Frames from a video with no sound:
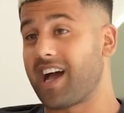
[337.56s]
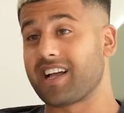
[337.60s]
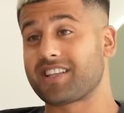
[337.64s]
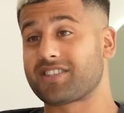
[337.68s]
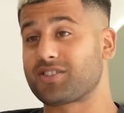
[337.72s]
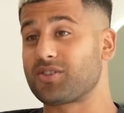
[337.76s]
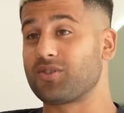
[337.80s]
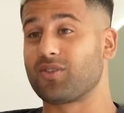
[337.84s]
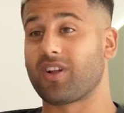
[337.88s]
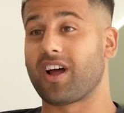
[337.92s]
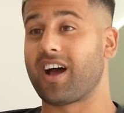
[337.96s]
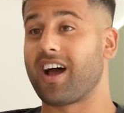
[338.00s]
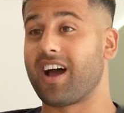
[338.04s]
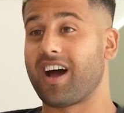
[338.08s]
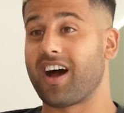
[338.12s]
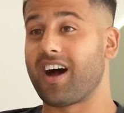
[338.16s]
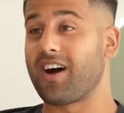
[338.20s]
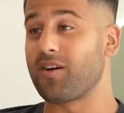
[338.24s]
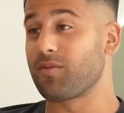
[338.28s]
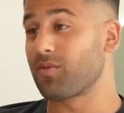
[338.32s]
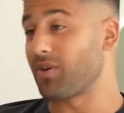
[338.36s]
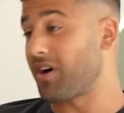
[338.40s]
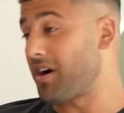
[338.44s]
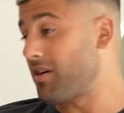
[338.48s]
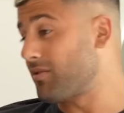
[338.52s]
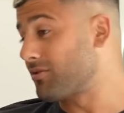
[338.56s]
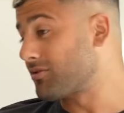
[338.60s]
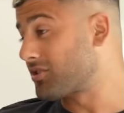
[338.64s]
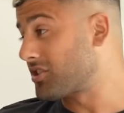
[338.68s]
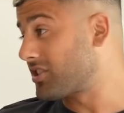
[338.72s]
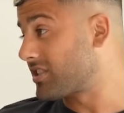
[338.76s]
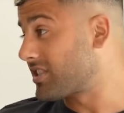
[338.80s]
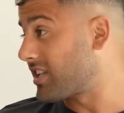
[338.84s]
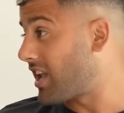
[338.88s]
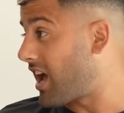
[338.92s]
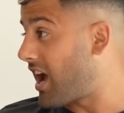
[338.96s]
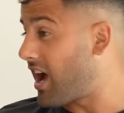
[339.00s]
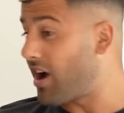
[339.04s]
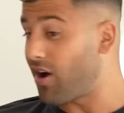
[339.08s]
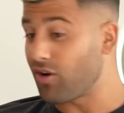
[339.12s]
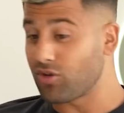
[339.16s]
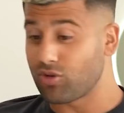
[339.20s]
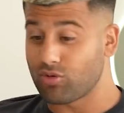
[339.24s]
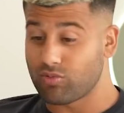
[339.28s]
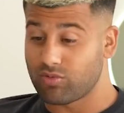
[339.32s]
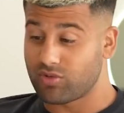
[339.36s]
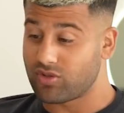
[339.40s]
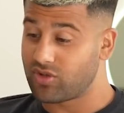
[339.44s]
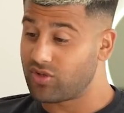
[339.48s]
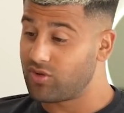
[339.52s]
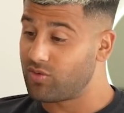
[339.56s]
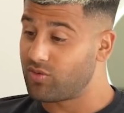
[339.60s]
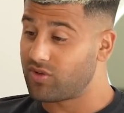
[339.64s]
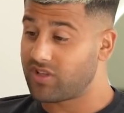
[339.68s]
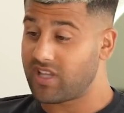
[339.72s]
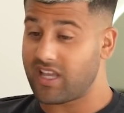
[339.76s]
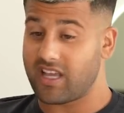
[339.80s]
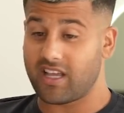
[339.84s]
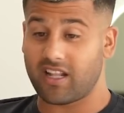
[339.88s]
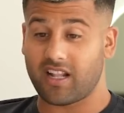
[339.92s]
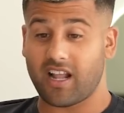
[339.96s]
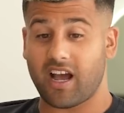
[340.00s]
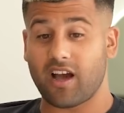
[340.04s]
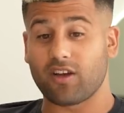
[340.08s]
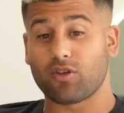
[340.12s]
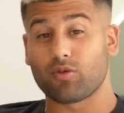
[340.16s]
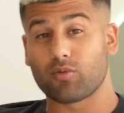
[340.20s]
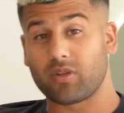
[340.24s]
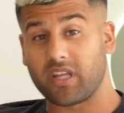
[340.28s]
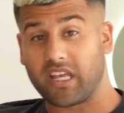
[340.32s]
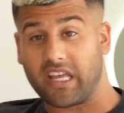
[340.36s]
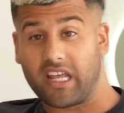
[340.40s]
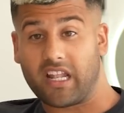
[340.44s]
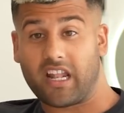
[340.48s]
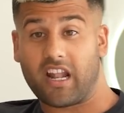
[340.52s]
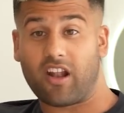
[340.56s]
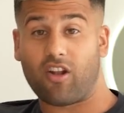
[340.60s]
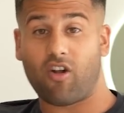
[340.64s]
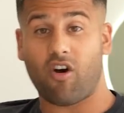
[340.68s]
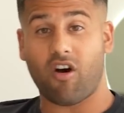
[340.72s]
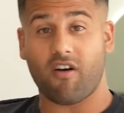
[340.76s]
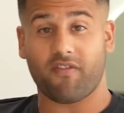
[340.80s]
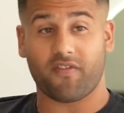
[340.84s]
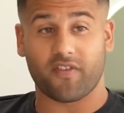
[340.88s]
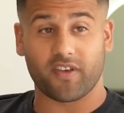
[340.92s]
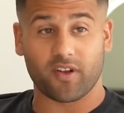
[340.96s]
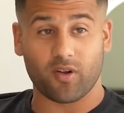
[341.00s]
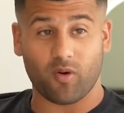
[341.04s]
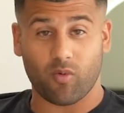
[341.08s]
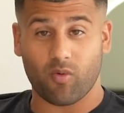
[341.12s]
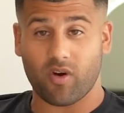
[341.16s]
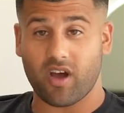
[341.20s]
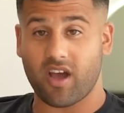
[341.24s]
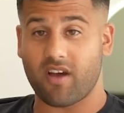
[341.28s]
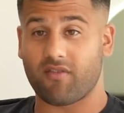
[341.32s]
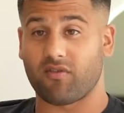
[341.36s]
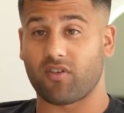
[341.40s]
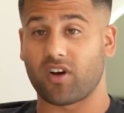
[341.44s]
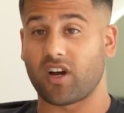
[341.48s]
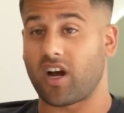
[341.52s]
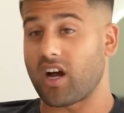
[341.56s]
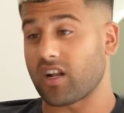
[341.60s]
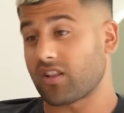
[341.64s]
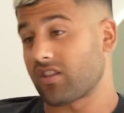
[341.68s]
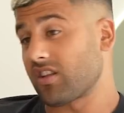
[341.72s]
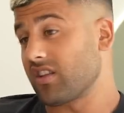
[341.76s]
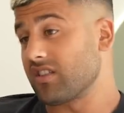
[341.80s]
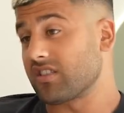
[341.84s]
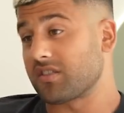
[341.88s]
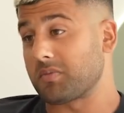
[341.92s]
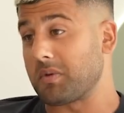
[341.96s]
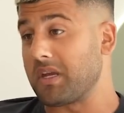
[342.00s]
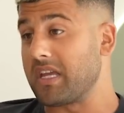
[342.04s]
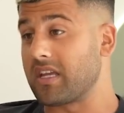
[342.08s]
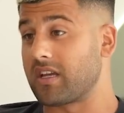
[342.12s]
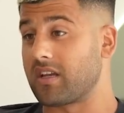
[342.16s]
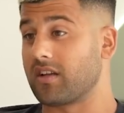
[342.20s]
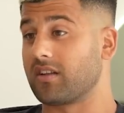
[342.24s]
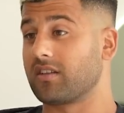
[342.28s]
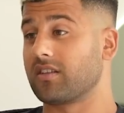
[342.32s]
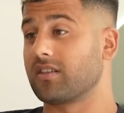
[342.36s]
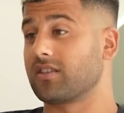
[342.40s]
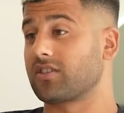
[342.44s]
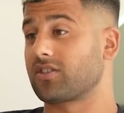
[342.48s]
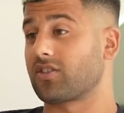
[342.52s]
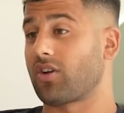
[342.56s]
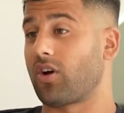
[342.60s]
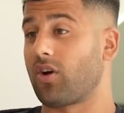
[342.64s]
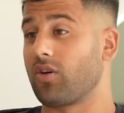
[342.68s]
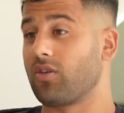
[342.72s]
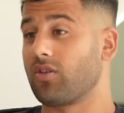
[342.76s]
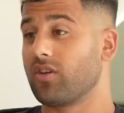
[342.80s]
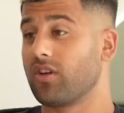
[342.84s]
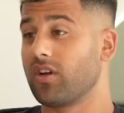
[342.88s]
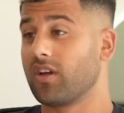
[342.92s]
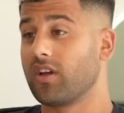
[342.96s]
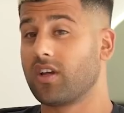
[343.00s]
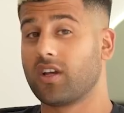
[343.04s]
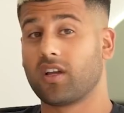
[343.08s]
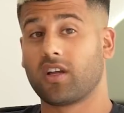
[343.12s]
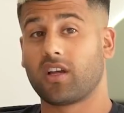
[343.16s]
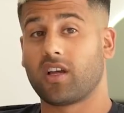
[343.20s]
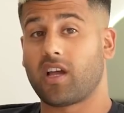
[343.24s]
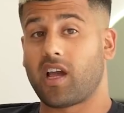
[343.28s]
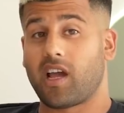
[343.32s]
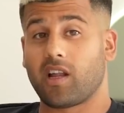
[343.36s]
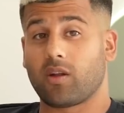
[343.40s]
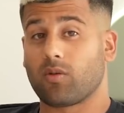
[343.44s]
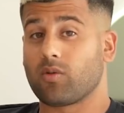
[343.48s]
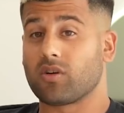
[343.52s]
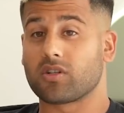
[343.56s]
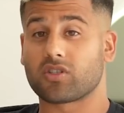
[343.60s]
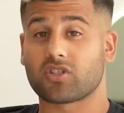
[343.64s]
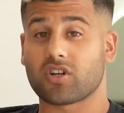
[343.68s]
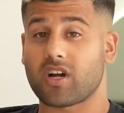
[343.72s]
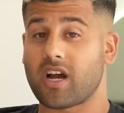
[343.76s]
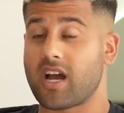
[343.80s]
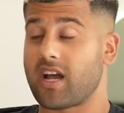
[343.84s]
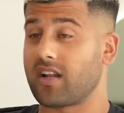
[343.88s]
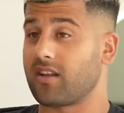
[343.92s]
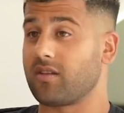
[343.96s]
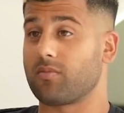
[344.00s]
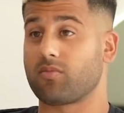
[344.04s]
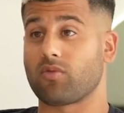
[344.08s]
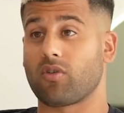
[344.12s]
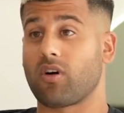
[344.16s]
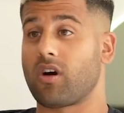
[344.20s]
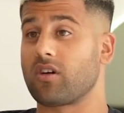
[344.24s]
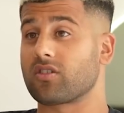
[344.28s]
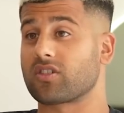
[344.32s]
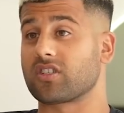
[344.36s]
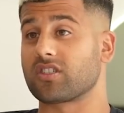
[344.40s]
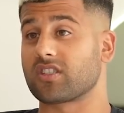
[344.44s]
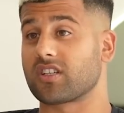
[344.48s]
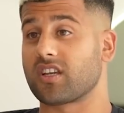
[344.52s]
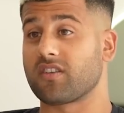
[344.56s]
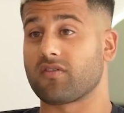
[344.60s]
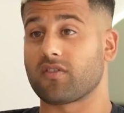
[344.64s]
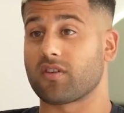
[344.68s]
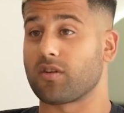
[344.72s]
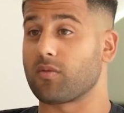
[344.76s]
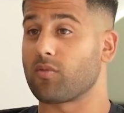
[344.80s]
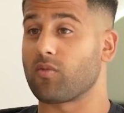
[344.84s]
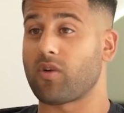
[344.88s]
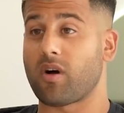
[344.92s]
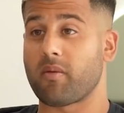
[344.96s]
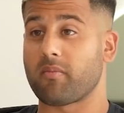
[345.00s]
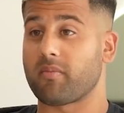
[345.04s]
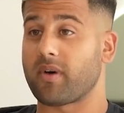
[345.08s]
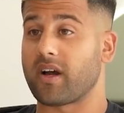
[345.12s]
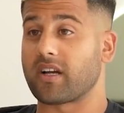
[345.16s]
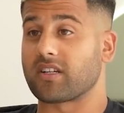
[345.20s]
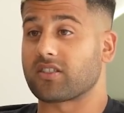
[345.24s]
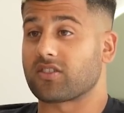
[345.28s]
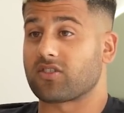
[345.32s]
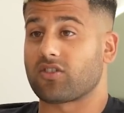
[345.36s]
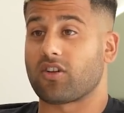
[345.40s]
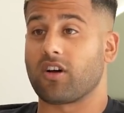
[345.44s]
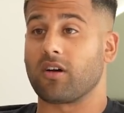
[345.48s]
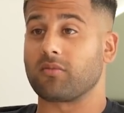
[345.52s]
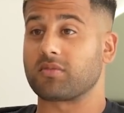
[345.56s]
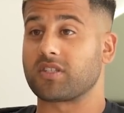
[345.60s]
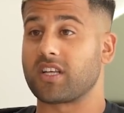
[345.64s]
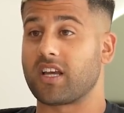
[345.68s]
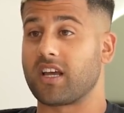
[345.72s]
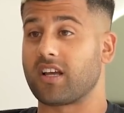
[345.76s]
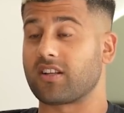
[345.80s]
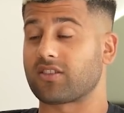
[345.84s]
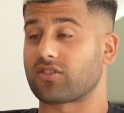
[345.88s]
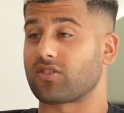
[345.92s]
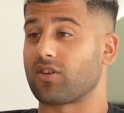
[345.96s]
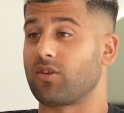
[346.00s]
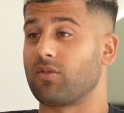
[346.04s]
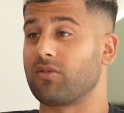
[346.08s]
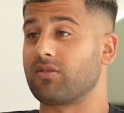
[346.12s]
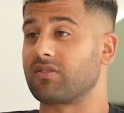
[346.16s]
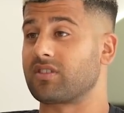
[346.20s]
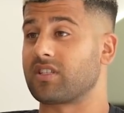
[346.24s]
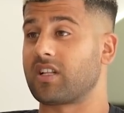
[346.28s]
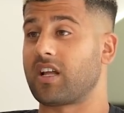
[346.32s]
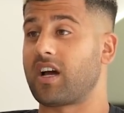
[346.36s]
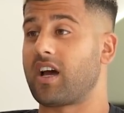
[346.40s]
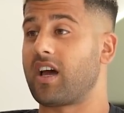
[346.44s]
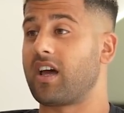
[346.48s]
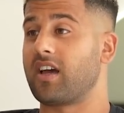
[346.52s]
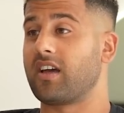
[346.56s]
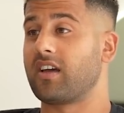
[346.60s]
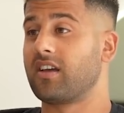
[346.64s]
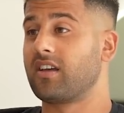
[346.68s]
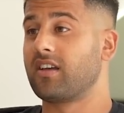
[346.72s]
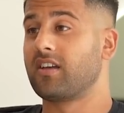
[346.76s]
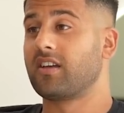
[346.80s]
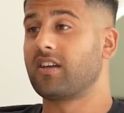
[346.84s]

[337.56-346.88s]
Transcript: had to. Like I was just like you'd hear their laughing or whatever. I didn't speak English, so anyone tried it, bro. I was just giving them one bangs. You know what I'm saying? So it's like.